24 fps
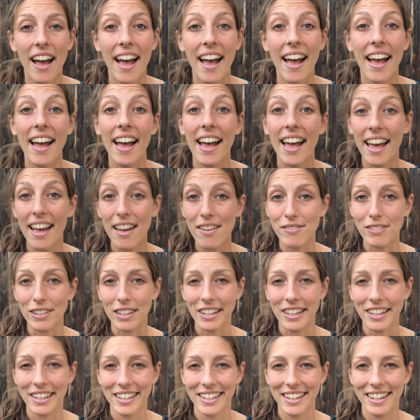
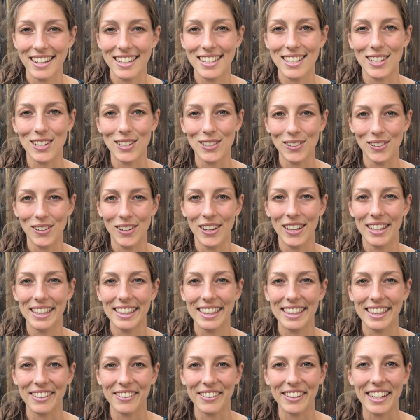Heavy, 2,
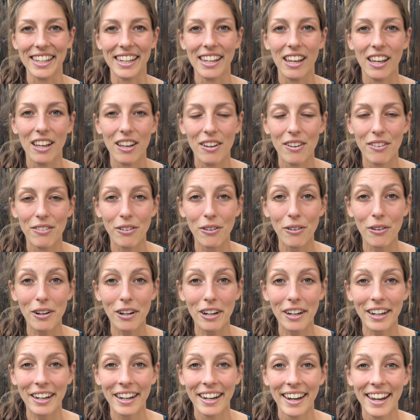3, 4.
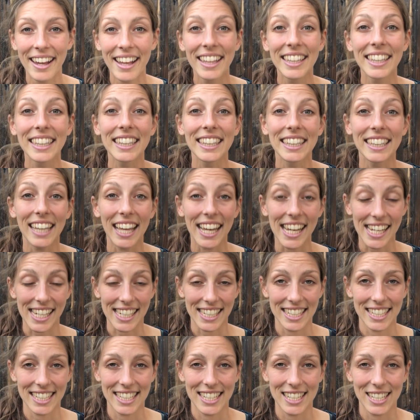Light,
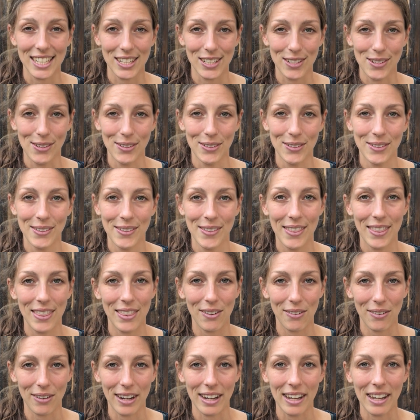2,
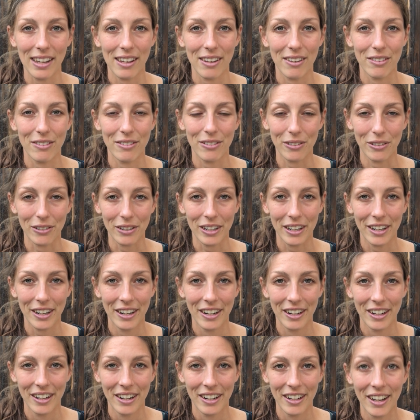3, 4.
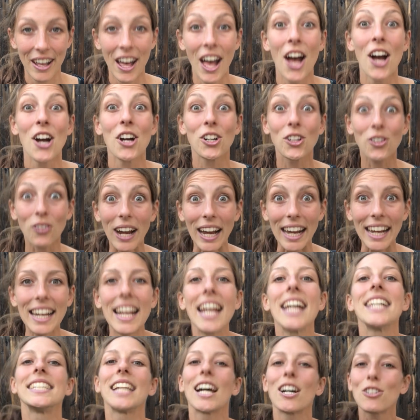
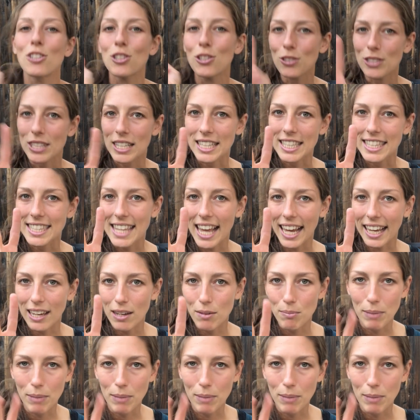Great, now choose a second